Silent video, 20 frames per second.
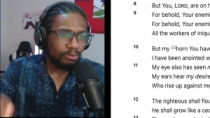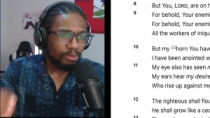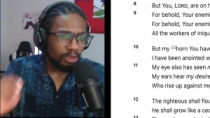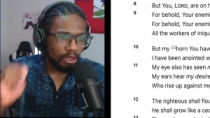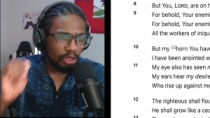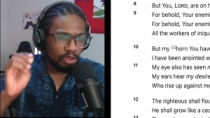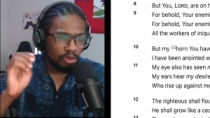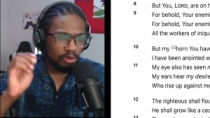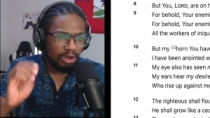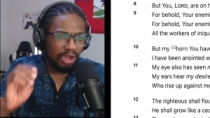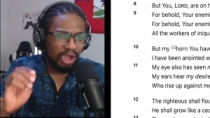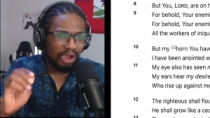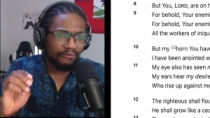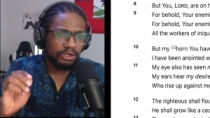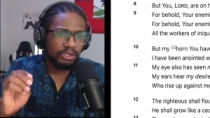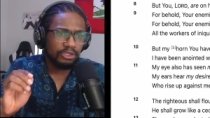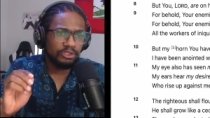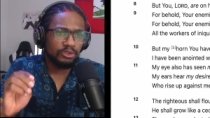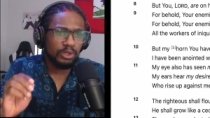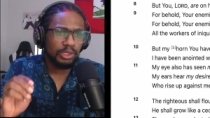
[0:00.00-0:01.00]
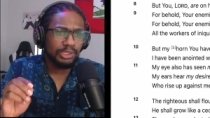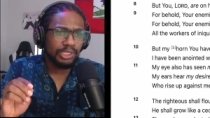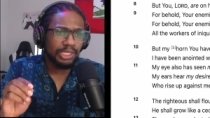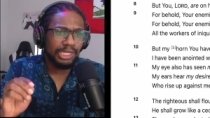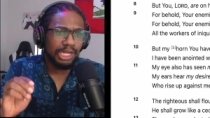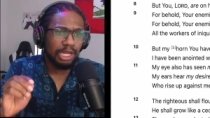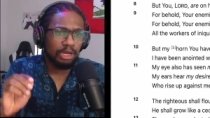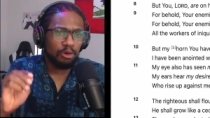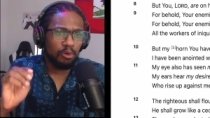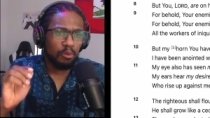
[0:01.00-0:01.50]
you have exalted
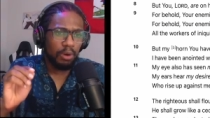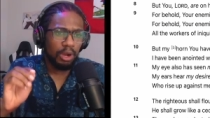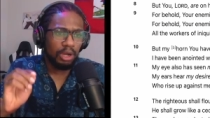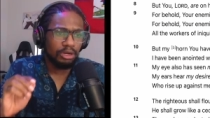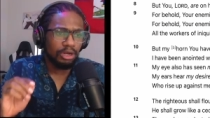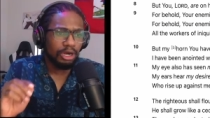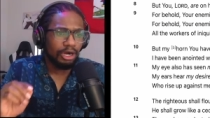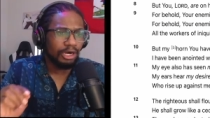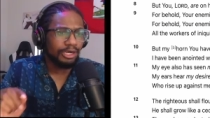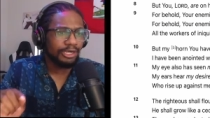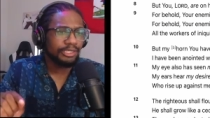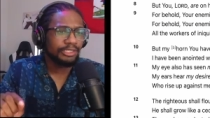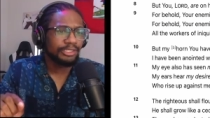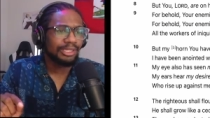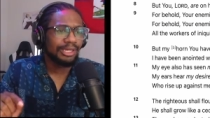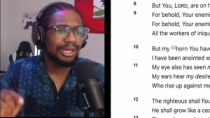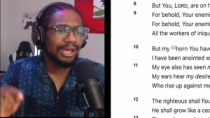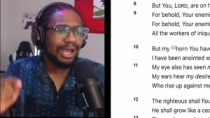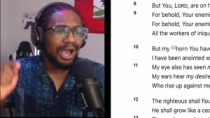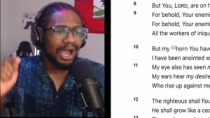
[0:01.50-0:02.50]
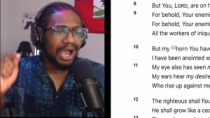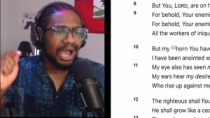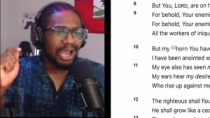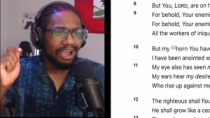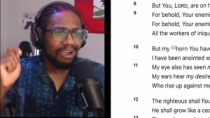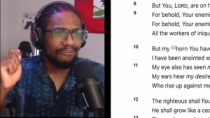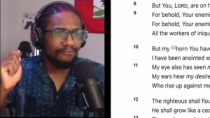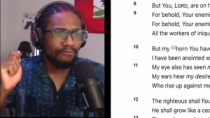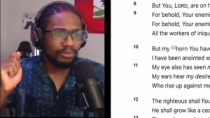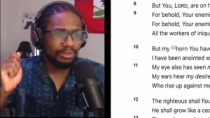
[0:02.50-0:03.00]
like a wild ox. I
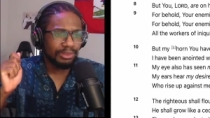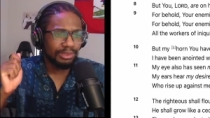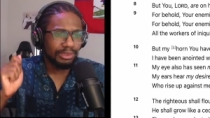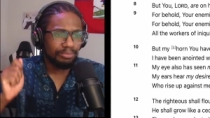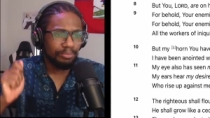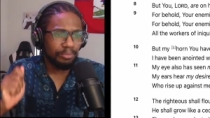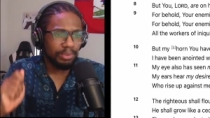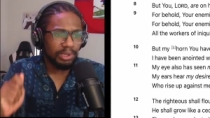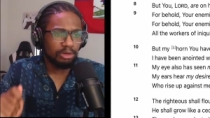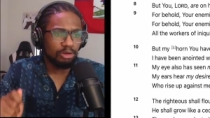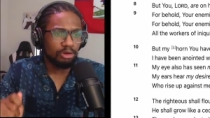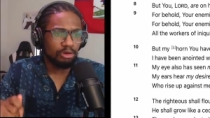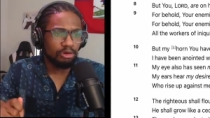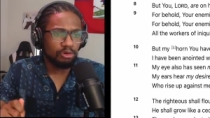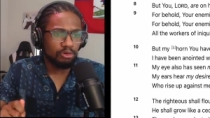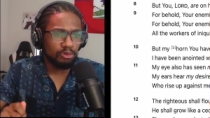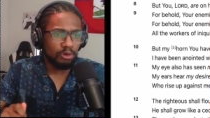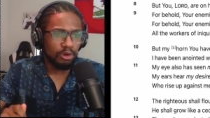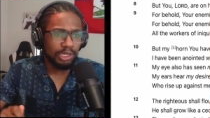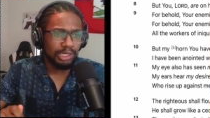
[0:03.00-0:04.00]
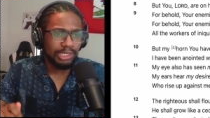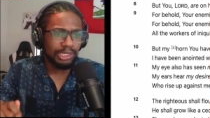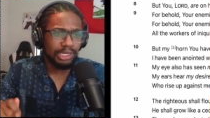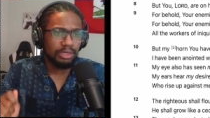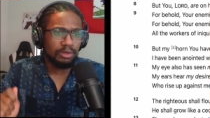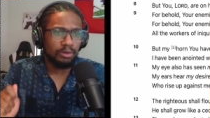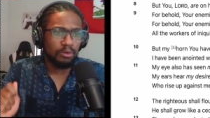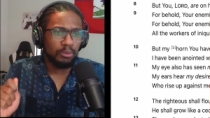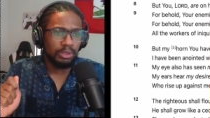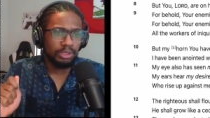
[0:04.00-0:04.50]
have been
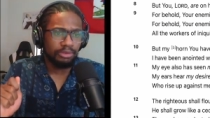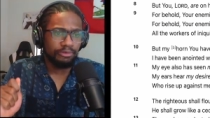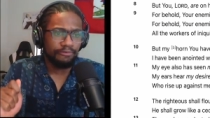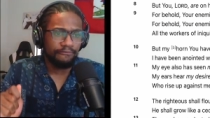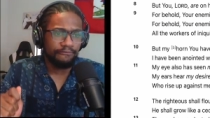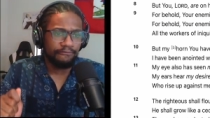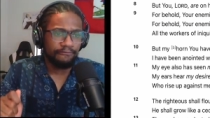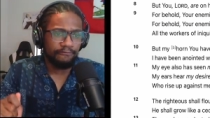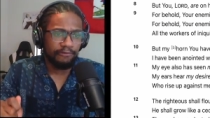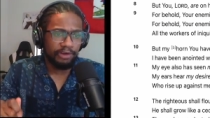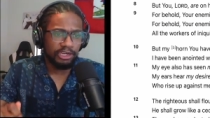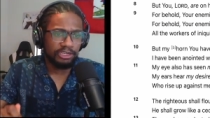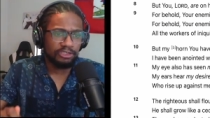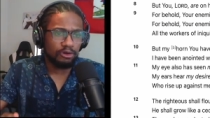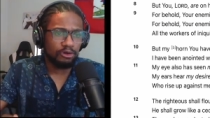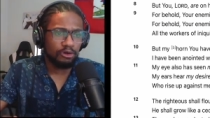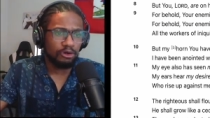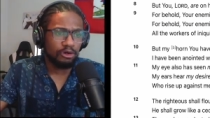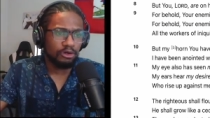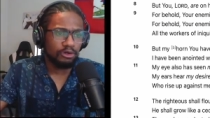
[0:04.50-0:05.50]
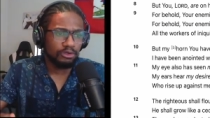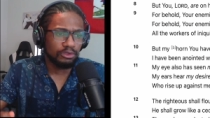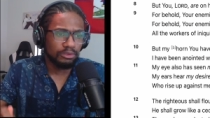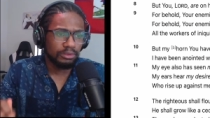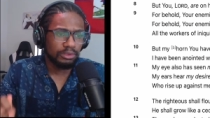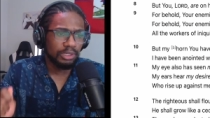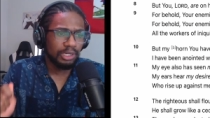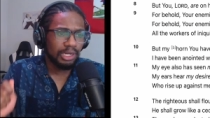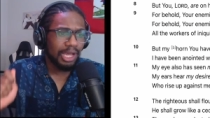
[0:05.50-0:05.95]
anointed with fresh oil.